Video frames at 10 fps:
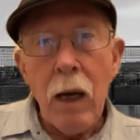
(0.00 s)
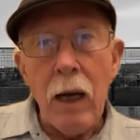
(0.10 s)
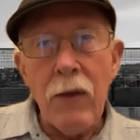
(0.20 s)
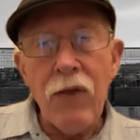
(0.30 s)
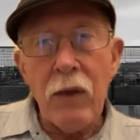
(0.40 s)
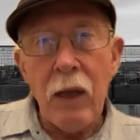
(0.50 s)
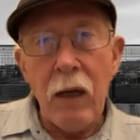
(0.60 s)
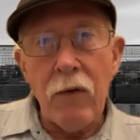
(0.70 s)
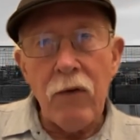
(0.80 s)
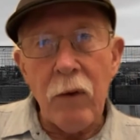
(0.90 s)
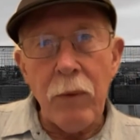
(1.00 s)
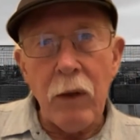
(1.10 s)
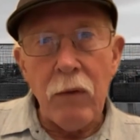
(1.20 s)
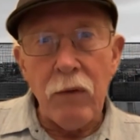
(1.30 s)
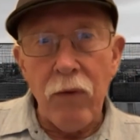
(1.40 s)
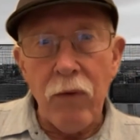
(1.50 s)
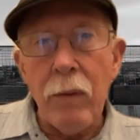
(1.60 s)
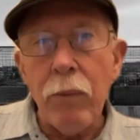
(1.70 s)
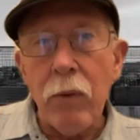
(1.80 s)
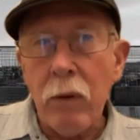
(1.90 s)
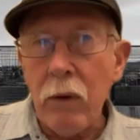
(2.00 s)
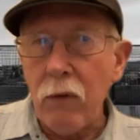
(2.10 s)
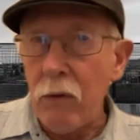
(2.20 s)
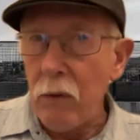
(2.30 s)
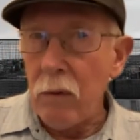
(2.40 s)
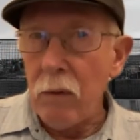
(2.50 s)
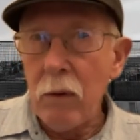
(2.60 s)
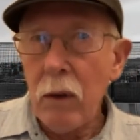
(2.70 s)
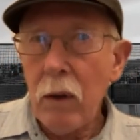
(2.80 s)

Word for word: I think that is something that's very important to do